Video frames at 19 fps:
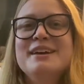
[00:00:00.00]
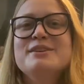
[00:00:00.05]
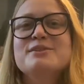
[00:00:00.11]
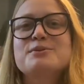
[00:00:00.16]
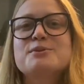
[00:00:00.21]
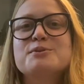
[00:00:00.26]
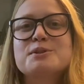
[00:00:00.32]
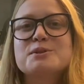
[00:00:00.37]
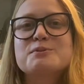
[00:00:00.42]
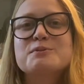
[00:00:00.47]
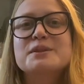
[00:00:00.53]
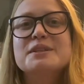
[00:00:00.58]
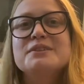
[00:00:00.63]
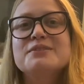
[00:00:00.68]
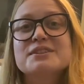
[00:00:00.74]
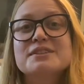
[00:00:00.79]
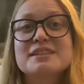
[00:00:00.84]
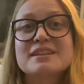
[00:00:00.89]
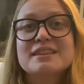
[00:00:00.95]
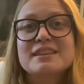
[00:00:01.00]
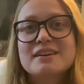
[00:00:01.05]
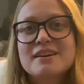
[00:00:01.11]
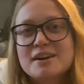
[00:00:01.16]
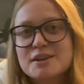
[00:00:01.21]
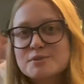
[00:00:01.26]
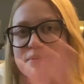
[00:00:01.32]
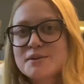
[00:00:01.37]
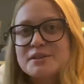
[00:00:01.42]
So it just really feels like the
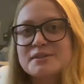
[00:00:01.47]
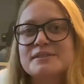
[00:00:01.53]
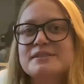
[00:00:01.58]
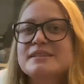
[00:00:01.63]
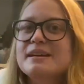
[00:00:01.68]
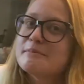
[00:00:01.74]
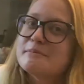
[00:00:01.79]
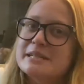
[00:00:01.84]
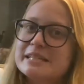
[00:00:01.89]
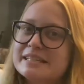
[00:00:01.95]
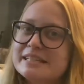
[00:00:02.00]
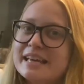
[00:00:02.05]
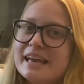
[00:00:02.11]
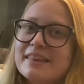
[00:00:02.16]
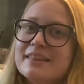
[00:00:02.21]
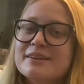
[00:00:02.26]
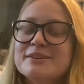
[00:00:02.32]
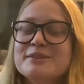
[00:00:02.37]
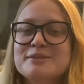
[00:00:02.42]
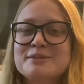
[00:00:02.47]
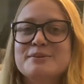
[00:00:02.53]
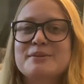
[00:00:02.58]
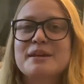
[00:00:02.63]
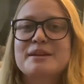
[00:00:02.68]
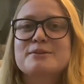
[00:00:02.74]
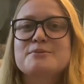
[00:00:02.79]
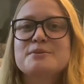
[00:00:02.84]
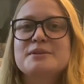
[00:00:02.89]
Cosmere is coming together. So
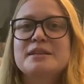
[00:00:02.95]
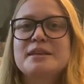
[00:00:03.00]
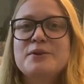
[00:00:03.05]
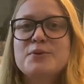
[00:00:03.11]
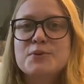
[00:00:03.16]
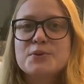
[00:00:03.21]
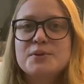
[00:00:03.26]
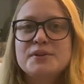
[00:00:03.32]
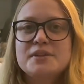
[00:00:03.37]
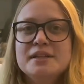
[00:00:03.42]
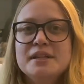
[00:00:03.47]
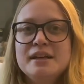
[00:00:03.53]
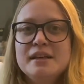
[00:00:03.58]
that's really cool.